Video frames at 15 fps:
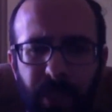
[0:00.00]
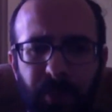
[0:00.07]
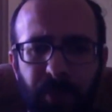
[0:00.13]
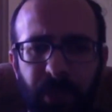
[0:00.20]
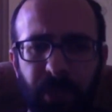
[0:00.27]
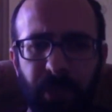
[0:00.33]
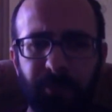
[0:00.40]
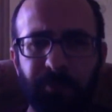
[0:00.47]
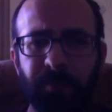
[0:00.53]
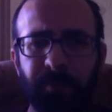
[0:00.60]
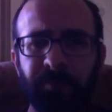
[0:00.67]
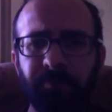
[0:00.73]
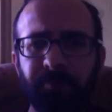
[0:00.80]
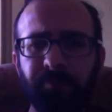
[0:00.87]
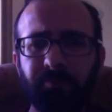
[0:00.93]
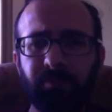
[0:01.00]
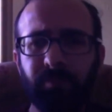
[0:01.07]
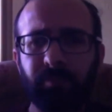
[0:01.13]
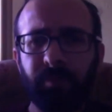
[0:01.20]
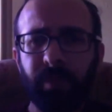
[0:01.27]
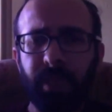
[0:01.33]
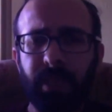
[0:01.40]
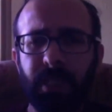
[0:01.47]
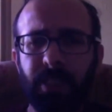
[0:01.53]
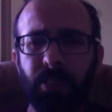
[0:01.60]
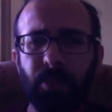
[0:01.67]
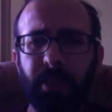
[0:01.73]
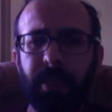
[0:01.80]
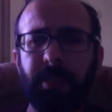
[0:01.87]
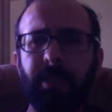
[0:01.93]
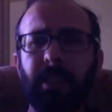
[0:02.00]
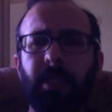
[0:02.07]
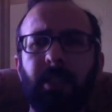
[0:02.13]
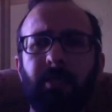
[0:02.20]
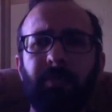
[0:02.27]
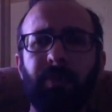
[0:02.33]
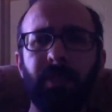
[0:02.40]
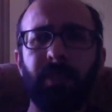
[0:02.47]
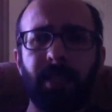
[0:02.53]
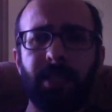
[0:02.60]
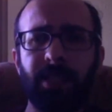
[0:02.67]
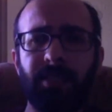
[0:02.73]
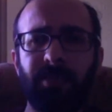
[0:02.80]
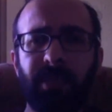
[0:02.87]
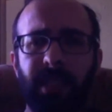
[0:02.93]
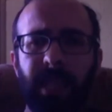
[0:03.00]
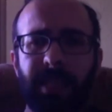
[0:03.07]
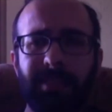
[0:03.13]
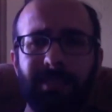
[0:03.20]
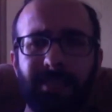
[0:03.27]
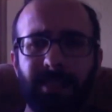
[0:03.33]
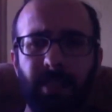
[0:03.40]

that you can think of philosophy as